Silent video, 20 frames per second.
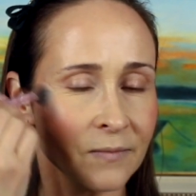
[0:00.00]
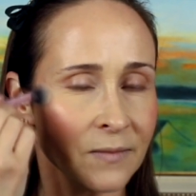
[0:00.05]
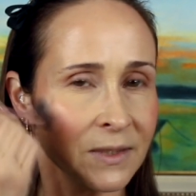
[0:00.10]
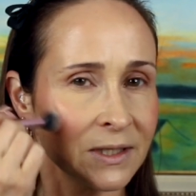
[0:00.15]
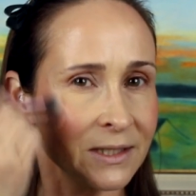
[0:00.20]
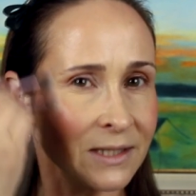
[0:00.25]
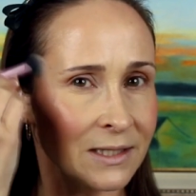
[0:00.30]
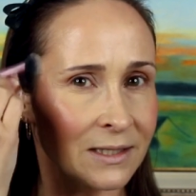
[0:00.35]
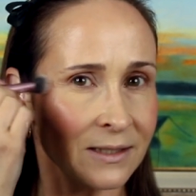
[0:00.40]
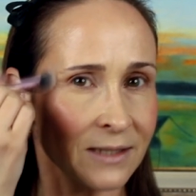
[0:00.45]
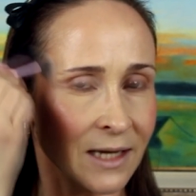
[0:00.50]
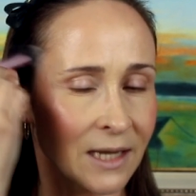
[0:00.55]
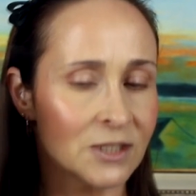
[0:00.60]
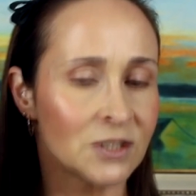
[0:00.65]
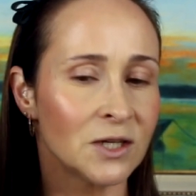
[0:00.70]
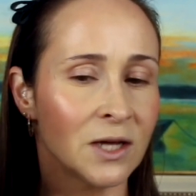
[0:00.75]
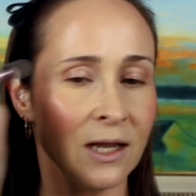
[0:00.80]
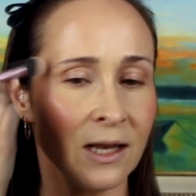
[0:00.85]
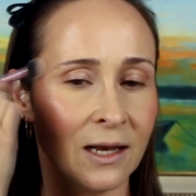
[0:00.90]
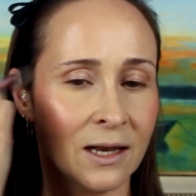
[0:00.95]
This is
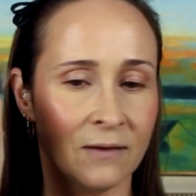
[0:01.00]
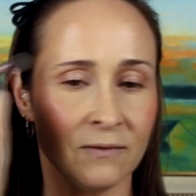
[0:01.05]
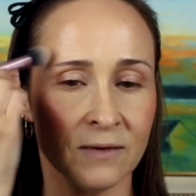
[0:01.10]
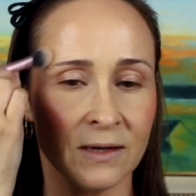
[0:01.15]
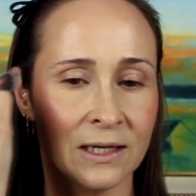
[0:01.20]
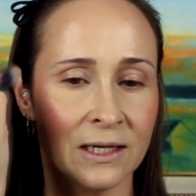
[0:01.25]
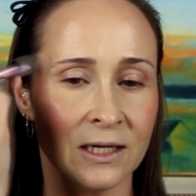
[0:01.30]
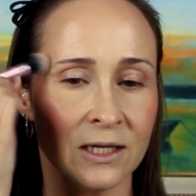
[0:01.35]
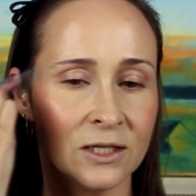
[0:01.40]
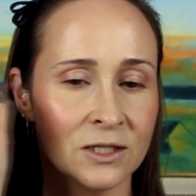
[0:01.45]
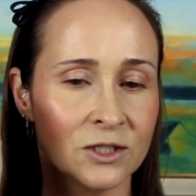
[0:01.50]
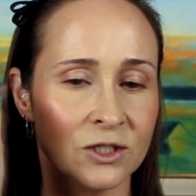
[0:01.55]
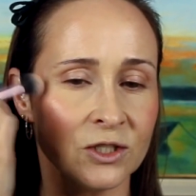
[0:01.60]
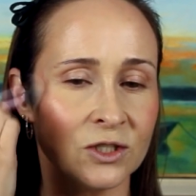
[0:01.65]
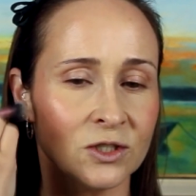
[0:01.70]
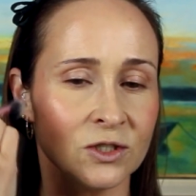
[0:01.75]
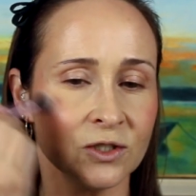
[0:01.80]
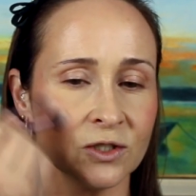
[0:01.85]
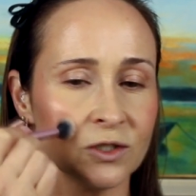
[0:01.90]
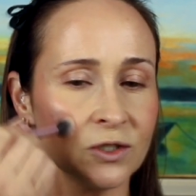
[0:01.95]
such a lovely,
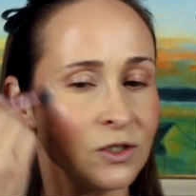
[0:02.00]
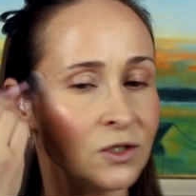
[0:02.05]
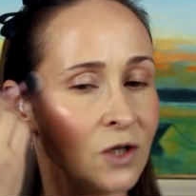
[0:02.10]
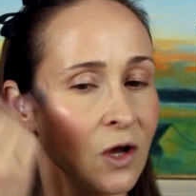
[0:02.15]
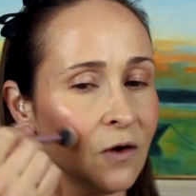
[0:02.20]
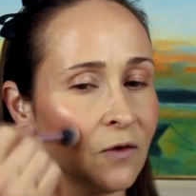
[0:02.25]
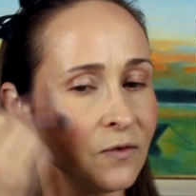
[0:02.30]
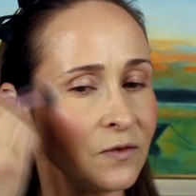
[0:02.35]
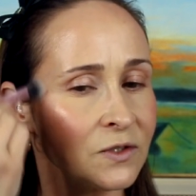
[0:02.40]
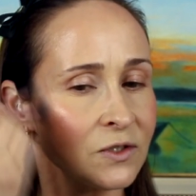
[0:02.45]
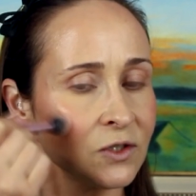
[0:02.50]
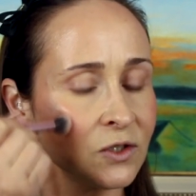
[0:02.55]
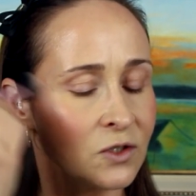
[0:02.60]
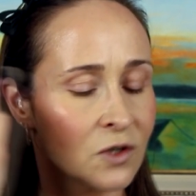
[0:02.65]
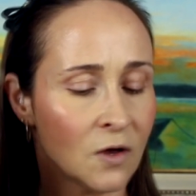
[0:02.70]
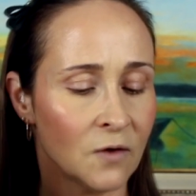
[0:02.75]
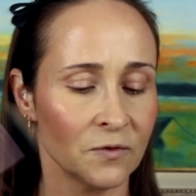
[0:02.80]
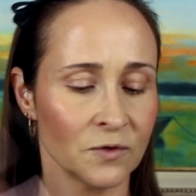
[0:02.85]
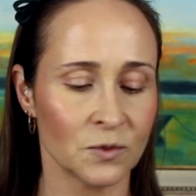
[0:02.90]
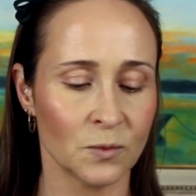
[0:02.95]
soft,
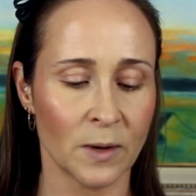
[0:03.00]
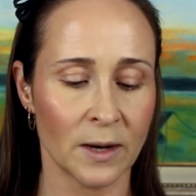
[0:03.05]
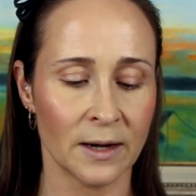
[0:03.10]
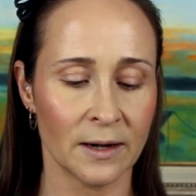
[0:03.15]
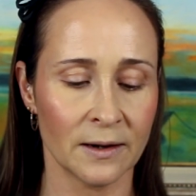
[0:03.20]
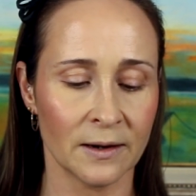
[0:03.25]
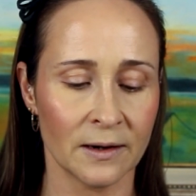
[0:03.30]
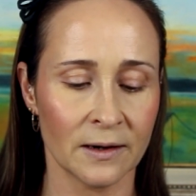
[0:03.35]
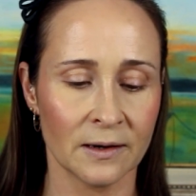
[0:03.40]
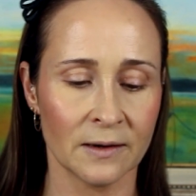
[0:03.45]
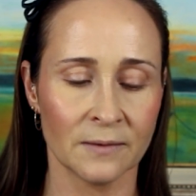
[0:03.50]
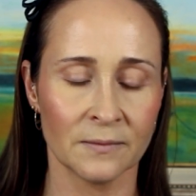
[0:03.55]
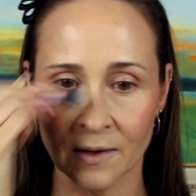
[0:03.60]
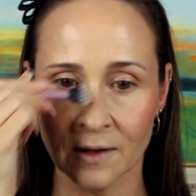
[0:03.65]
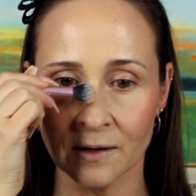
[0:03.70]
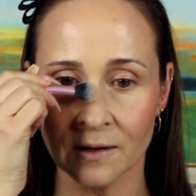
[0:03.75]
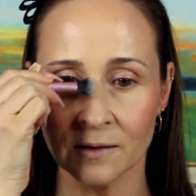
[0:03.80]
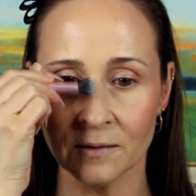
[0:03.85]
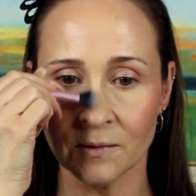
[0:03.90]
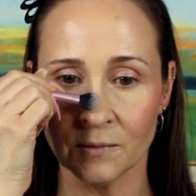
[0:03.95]
soft one.
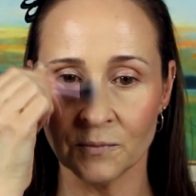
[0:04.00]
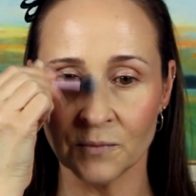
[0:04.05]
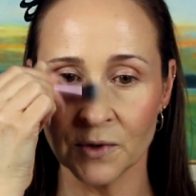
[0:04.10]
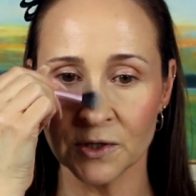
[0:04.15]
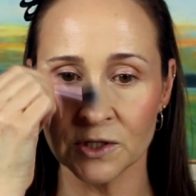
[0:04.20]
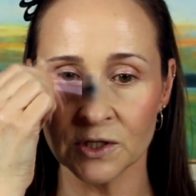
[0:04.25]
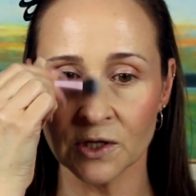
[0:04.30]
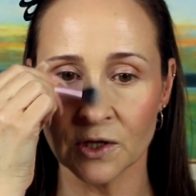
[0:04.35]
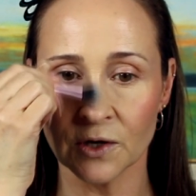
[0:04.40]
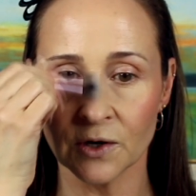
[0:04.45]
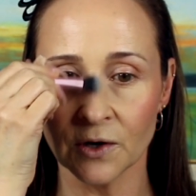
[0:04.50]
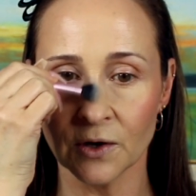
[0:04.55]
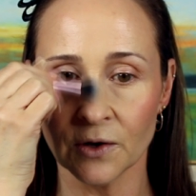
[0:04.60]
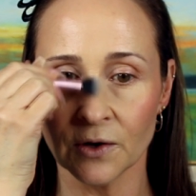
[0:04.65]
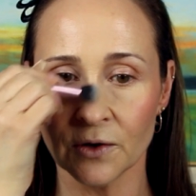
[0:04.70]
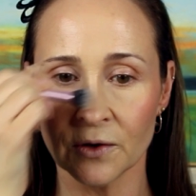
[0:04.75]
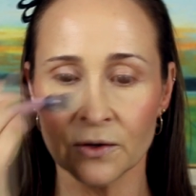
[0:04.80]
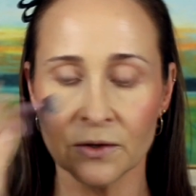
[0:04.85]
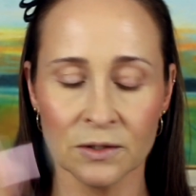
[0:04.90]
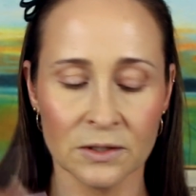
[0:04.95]
On the bridge of the
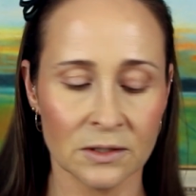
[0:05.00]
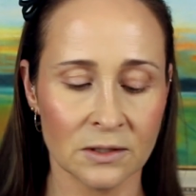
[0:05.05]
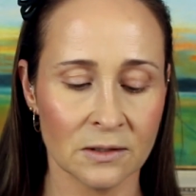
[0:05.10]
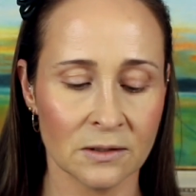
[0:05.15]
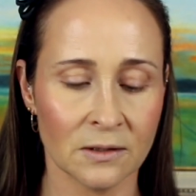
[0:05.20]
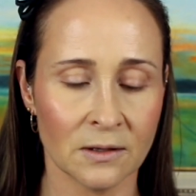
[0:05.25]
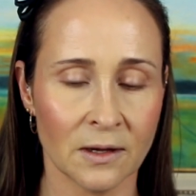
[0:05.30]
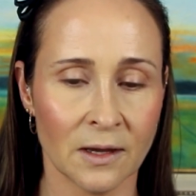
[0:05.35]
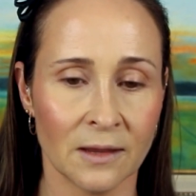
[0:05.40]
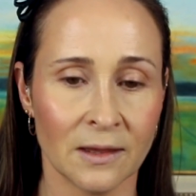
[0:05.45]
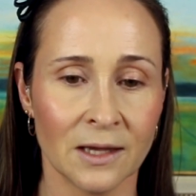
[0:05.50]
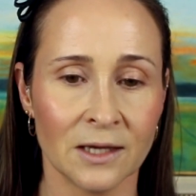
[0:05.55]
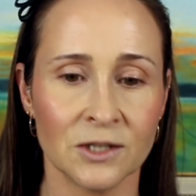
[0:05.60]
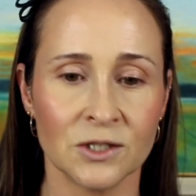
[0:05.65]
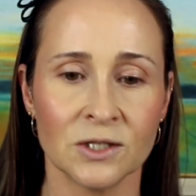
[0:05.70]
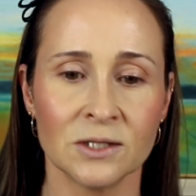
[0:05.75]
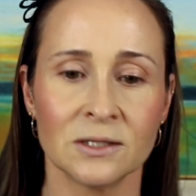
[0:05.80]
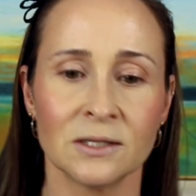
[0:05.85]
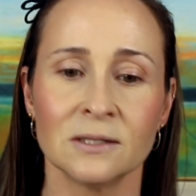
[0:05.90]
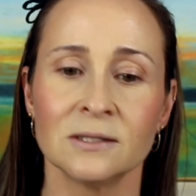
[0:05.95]
nose, and then
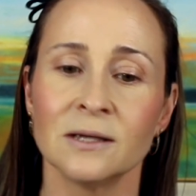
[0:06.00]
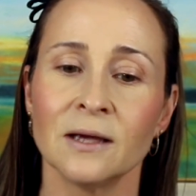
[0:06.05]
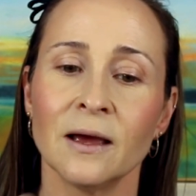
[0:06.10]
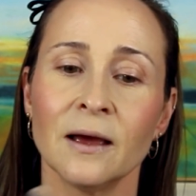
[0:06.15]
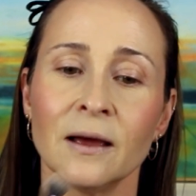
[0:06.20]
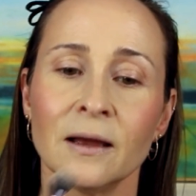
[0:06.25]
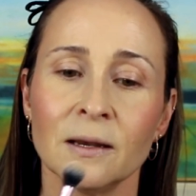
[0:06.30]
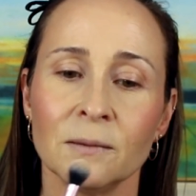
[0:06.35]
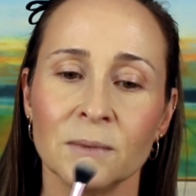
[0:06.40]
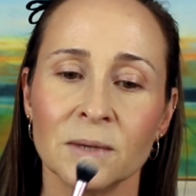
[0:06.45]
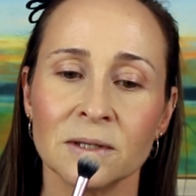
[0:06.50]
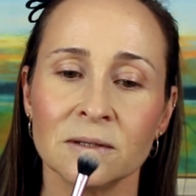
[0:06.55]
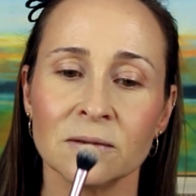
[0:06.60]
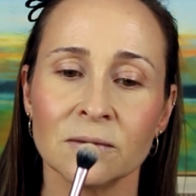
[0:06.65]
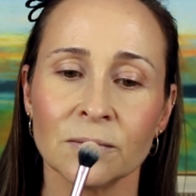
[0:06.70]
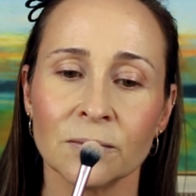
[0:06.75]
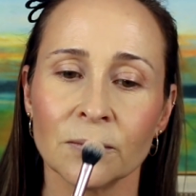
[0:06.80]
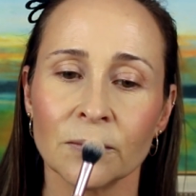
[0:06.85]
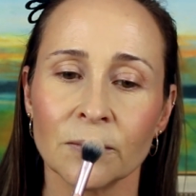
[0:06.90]
just a tiny bit.